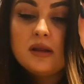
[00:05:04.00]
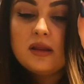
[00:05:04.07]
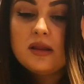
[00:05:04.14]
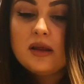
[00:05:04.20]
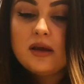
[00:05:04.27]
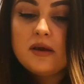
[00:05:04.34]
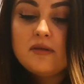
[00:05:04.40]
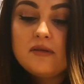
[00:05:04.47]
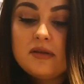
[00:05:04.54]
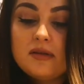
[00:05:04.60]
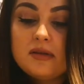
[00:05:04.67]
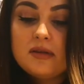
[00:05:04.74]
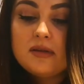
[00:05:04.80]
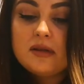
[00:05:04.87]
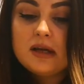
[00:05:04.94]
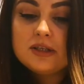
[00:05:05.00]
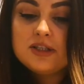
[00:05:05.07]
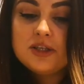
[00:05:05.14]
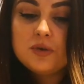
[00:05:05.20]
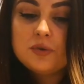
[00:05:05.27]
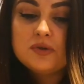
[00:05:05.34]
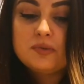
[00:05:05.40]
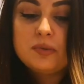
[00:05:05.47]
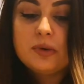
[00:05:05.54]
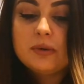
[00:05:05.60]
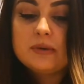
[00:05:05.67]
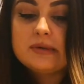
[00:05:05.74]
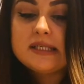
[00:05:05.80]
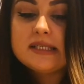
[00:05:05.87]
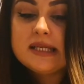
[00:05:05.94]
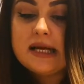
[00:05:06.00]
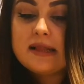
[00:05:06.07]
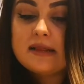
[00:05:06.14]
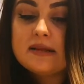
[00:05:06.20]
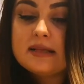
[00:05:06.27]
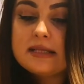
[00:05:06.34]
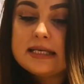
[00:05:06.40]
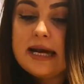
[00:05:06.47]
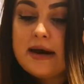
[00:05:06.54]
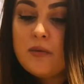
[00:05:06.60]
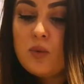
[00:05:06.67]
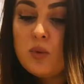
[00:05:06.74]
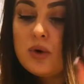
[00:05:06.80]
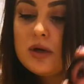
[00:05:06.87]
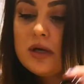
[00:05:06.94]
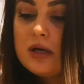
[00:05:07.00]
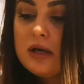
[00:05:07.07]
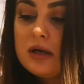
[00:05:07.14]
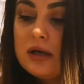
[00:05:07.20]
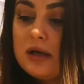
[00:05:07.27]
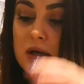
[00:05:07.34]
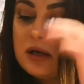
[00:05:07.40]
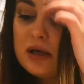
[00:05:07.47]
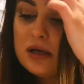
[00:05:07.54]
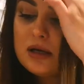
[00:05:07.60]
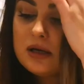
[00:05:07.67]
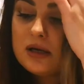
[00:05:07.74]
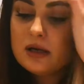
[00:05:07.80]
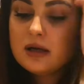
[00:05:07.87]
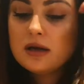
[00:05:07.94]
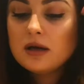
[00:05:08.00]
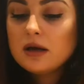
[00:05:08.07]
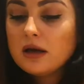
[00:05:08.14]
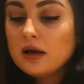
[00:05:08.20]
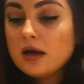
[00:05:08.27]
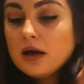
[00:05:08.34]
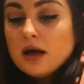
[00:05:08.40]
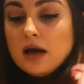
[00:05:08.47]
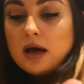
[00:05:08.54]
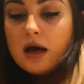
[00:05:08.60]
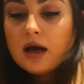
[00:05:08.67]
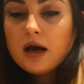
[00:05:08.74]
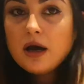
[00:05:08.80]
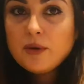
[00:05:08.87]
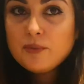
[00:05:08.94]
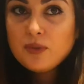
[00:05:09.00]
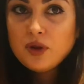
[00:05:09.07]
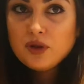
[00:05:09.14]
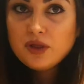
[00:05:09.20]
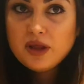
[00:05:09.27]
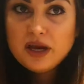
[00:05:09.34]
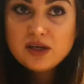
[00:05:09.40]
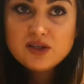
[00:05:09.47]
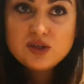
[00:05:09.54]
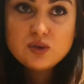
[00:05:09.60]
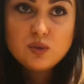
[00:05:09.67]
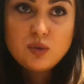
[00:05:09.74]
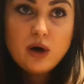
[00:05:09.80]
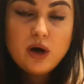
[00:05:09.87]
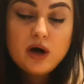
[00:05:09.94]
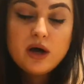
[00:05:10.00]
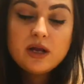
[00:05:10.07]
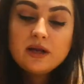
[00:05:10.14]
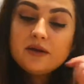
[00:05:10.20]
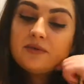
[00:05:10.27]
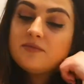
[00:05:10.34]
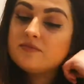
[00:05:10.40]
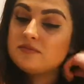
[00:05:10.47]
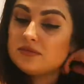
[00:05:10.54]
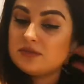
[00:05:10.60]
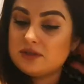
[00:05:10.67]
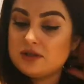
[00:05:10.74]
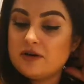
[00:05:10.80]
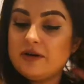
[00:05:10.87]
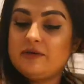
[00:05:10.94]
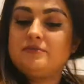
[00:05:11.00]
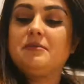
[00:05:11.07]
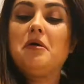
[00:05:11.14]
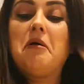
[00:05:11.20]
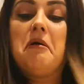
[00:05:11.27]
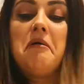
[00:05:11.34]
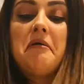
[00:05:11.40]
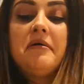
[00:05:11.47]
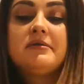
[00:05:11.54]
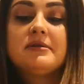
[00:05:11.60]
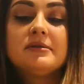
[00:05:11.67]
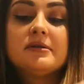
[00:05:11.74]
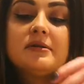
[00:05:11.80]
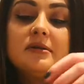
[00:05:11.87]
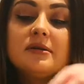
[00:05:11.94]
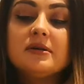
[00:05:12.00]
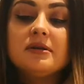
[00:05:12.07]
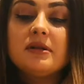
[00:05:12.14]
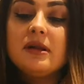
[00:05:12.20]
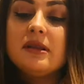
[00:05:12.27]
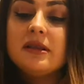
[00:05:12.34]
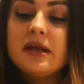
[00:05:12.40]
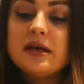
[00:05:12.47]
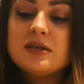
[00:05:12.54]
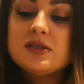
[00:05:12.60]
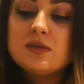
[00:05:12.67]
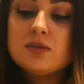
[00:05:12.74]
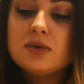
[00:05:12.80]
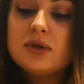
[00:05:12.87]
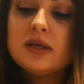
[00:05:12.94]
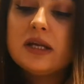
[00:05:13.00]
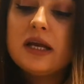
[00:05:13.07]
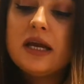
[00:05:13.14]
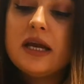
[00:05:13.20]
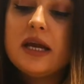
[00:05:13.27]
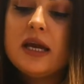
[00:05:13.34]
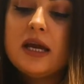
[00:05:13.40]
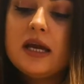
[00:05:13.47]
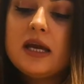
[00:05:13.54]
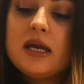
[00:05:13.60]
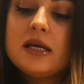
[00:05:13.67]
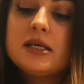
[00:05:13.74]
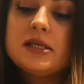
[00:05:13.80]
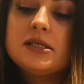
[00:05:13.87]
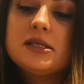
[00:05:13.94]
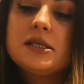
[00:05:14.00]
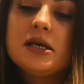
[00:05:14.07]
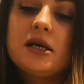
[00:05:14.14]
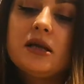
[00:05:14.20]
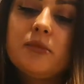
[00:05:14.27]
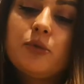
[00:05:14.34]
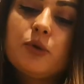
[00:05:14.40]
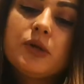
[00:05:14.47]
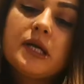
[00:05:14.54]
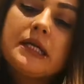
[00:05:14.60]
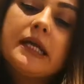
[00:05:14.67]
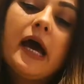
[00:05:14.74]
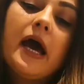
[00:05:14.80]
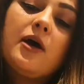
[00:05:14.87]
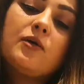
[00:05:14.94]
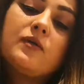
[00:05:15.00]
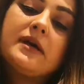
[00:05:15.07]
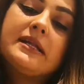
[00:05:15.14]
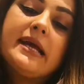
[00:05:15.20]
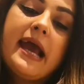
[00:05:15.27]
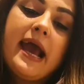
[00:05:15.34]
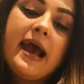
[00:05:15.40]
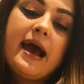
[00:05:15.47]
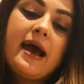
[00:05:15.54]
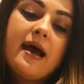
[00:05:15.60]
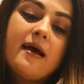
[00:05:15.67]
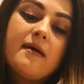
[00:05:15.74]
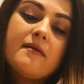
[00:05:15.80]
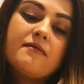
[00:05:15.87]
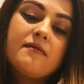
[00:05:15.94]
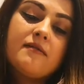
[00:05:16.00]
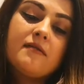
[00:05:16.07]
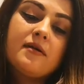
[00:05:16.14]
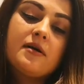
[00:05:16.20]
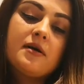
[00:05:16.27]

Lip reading: that she was probably sent that one. The next one, sorry, the next one is the product I already have,